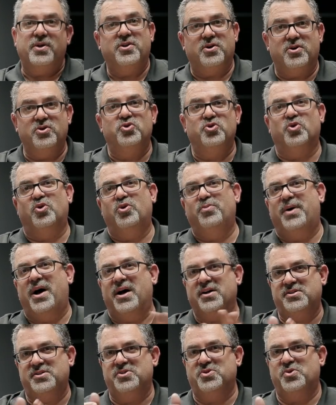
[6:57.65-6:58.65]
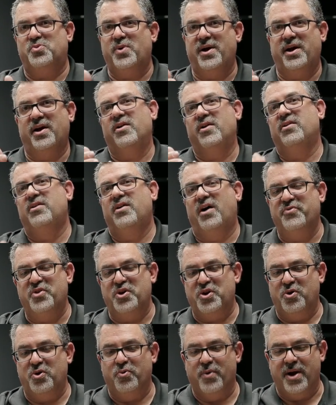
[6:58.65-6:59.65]
that the control box is aware of the
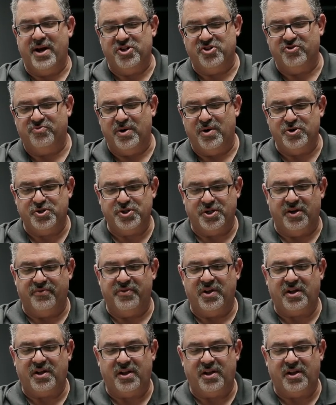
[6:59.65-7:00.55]
new range of motion of the